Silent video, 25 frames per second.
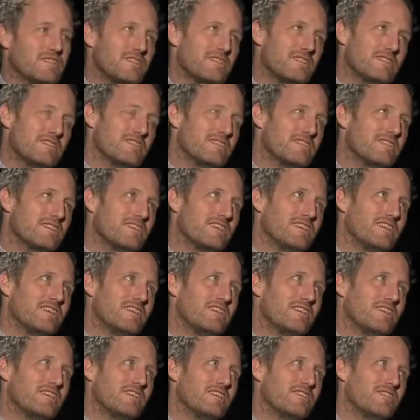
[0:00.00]

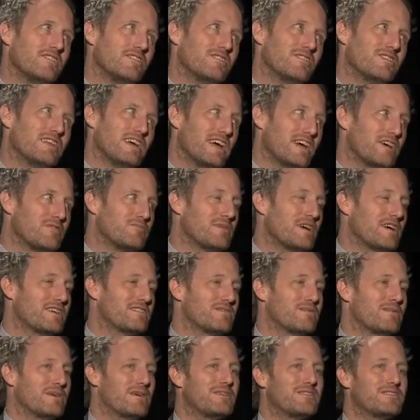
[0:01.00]
your dad
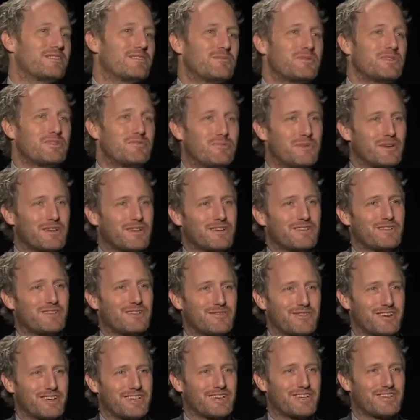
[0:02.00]
passing away is so much bigger than
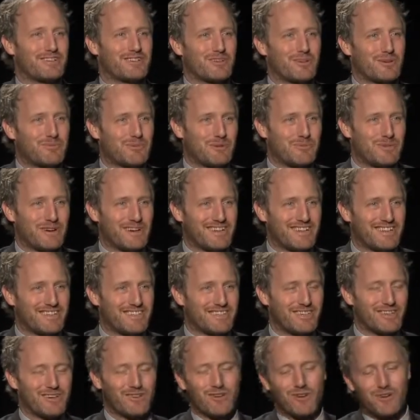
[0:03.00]
writing a script about it.
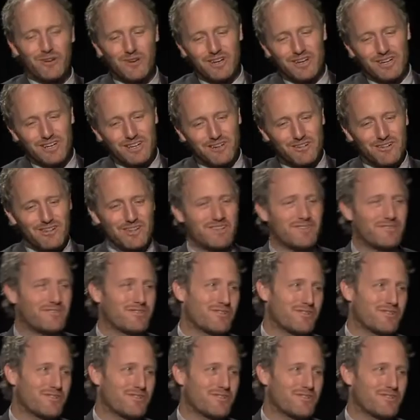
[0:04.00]
So you're already in grief.